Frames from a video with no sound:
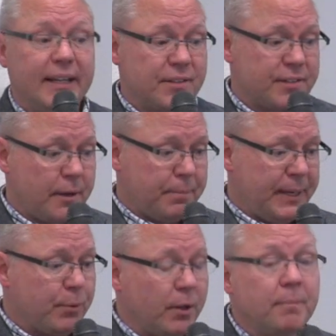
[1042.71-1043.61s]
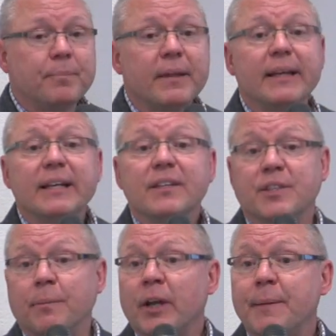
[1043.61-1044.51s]
in some people.
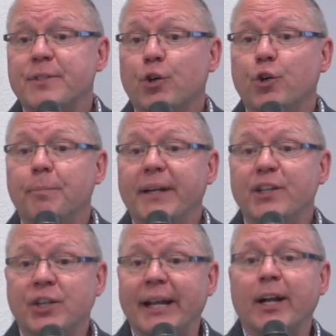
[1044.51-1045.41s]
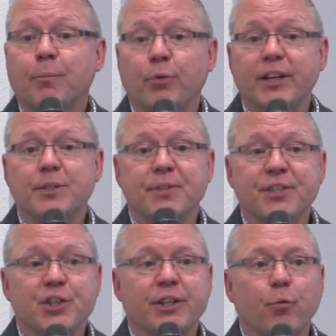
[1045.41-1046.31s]
Sometimes there could be a genetic
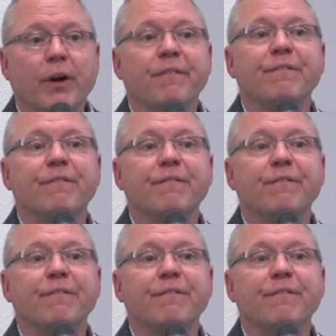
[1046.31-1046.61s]
predisposition where